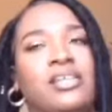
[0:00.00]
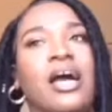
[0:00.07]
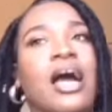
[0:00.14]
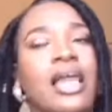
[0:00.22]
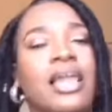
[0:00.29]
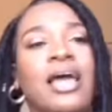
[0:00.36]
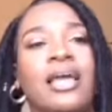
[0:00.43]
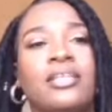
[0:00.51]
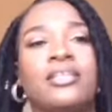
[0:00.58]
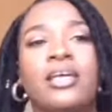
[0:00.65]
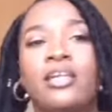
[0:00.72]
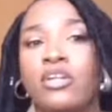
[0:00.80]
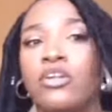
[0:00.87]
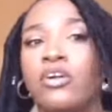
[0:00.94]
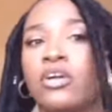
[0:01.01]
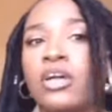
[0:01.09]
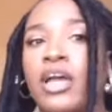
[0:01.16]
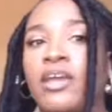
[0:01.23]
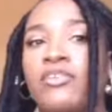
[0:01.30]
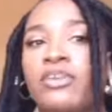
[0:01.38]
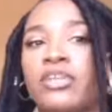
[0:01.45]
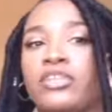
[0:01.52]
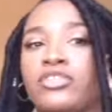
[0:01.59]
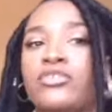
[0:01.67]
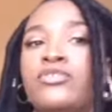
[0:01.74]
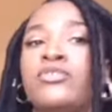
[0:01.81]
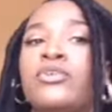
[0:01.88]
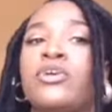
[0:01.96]
I like that look, I really
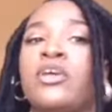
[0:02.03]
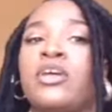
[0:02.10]
do.